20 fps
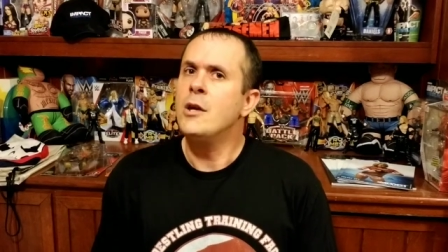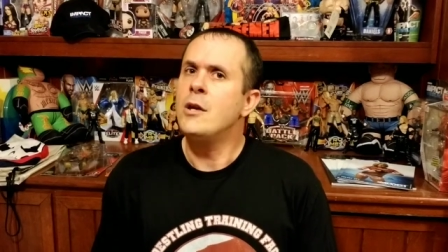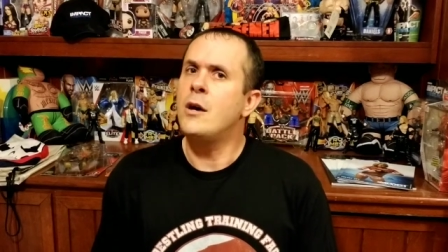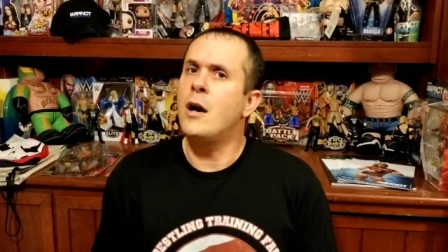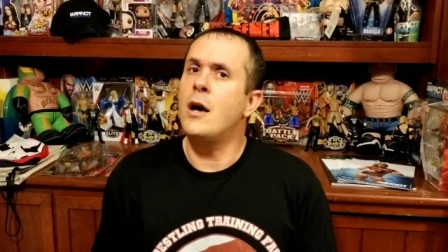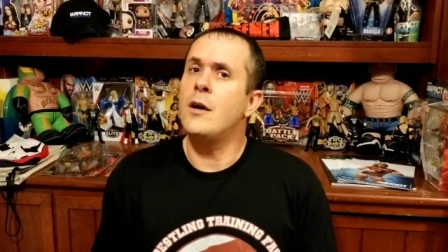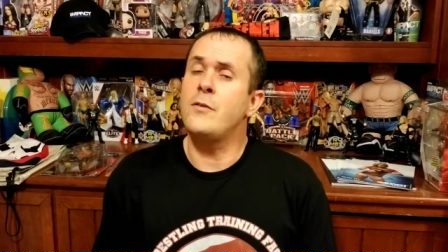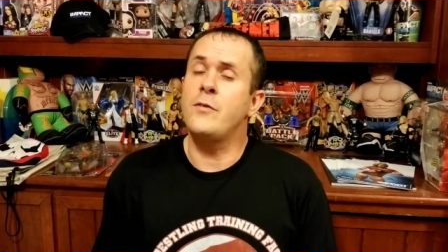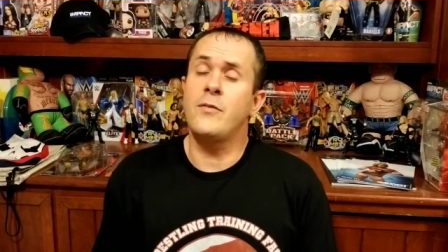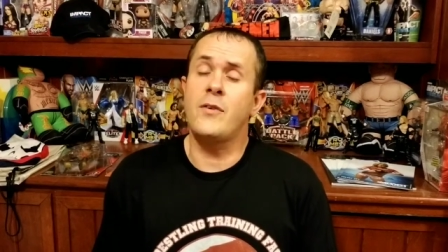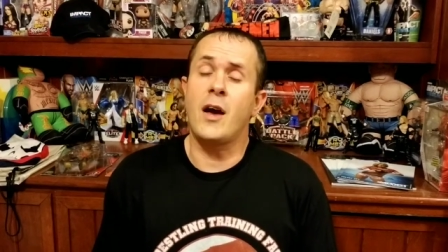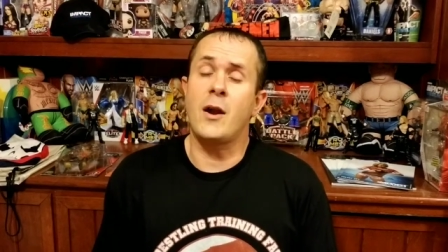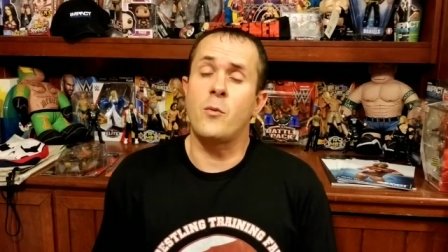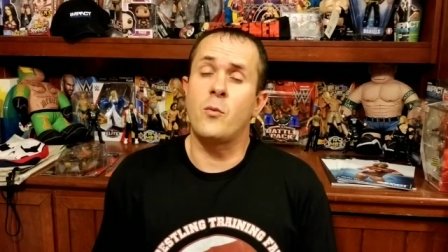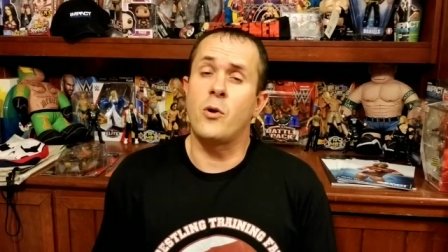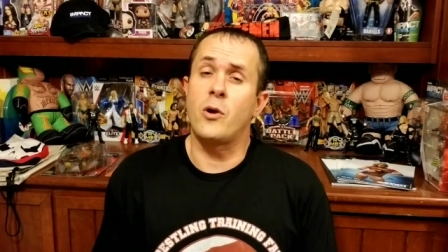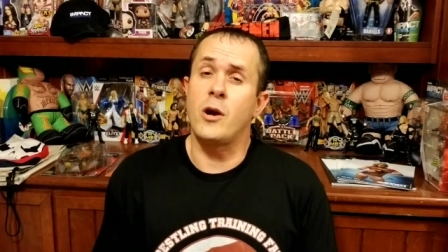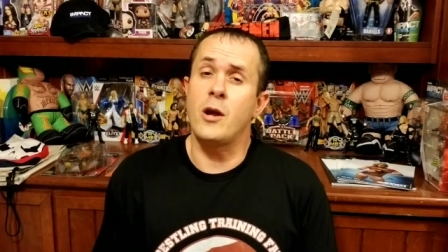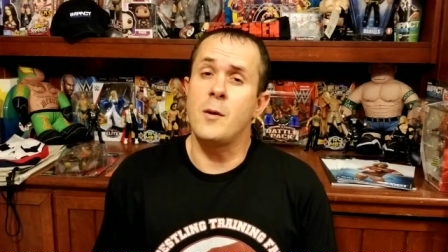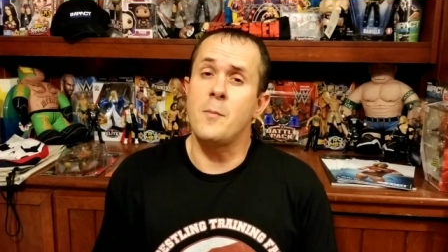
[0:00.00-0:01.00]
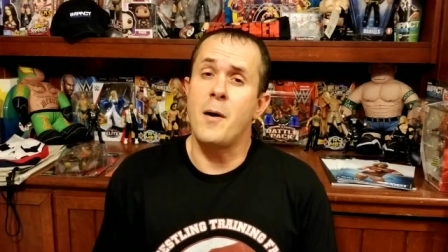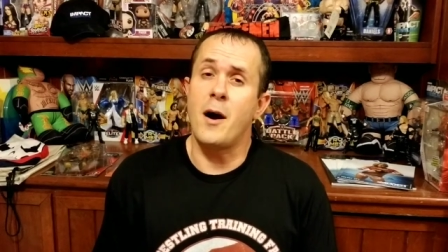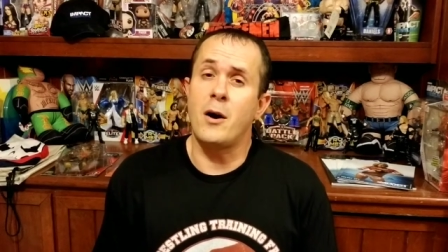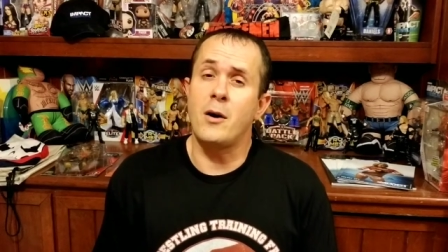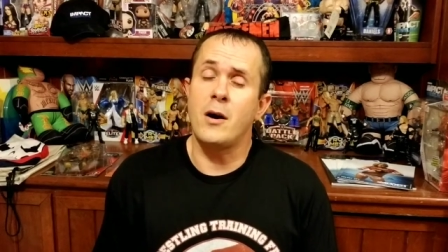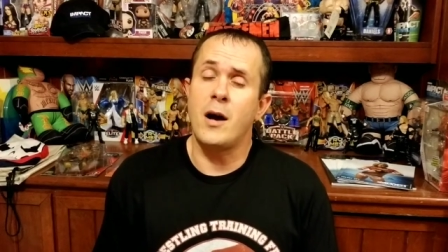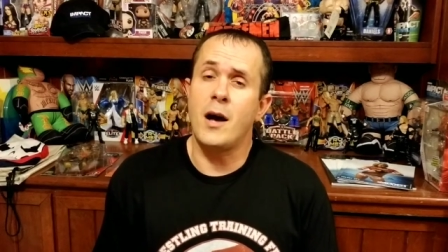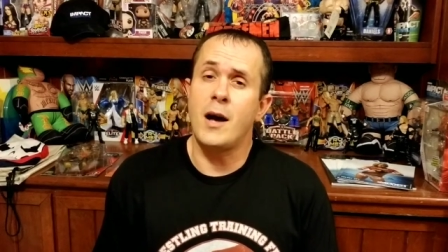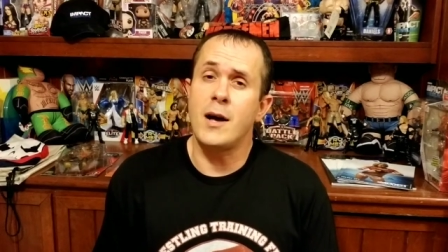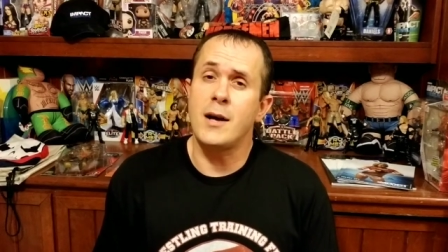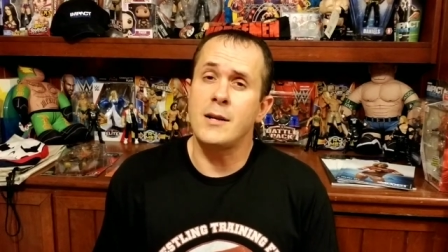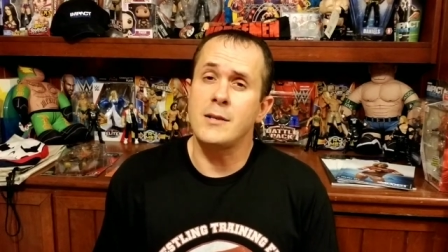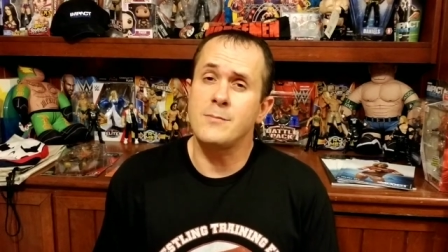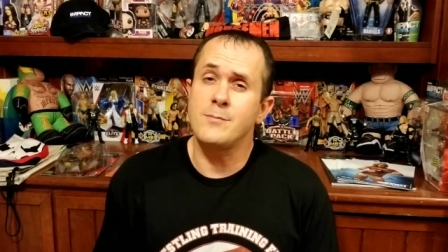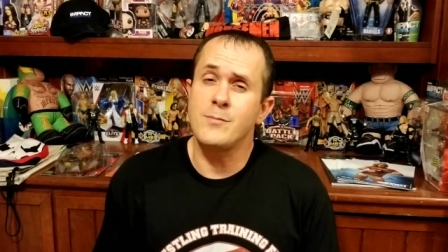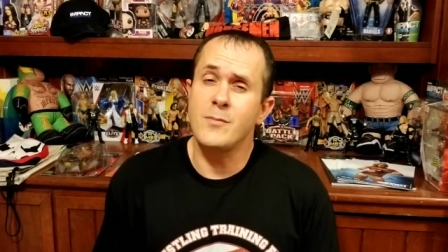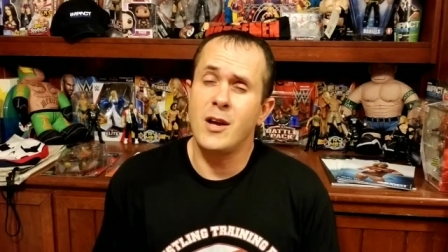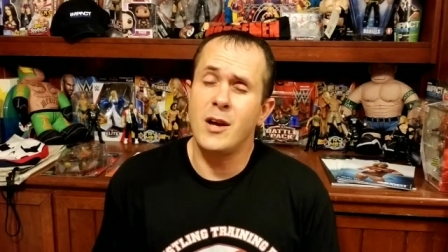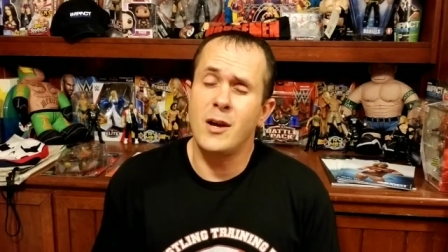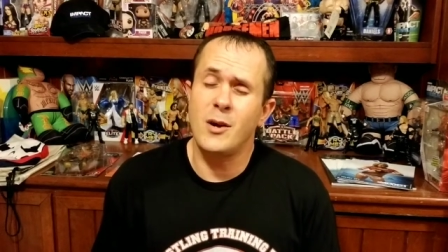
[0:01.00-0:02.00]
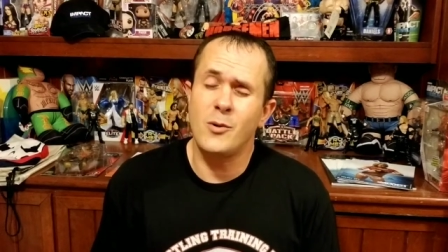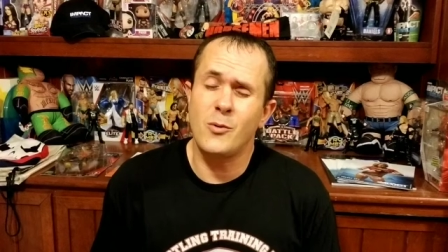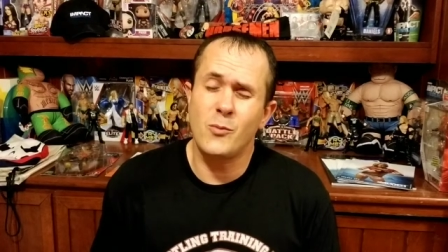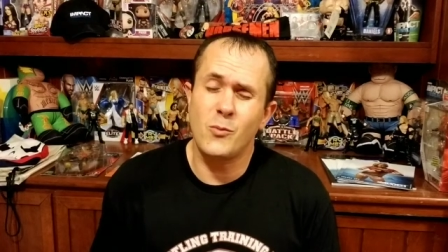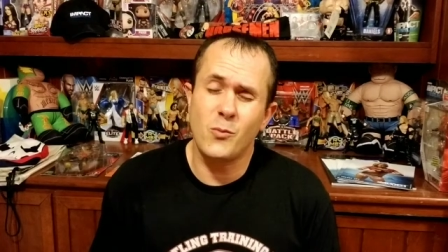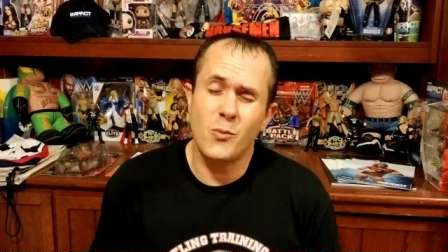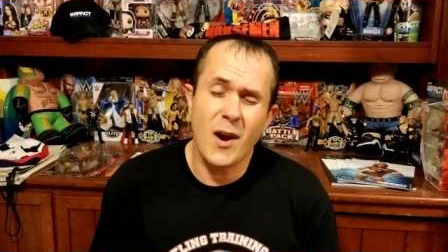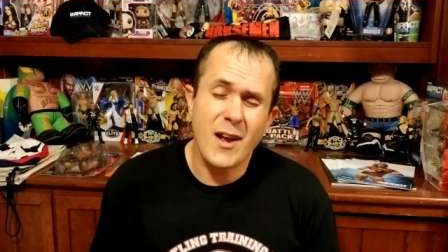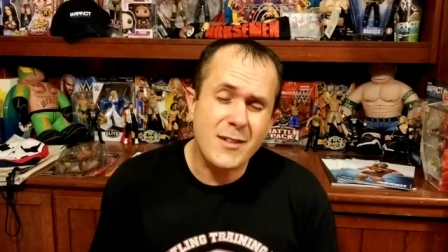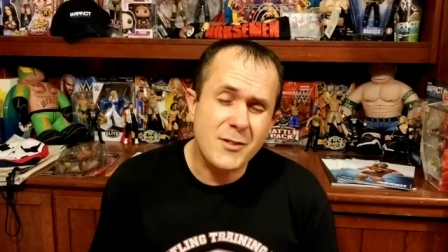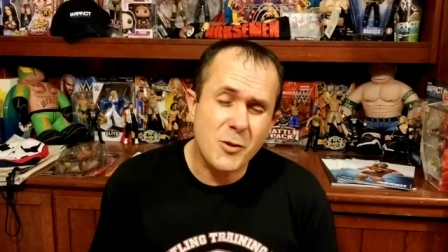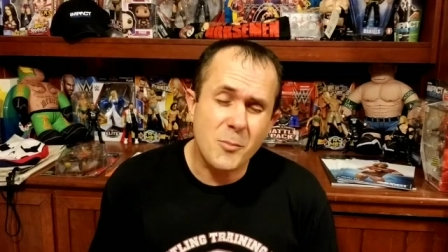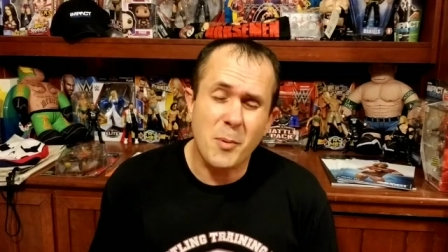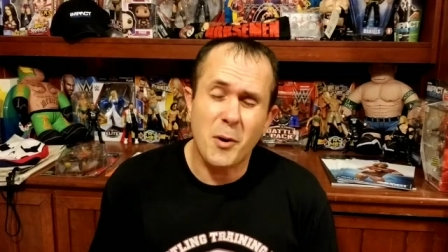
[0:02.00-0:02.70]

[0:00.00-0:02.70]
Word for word: Uh, you've got to worry about uh, razor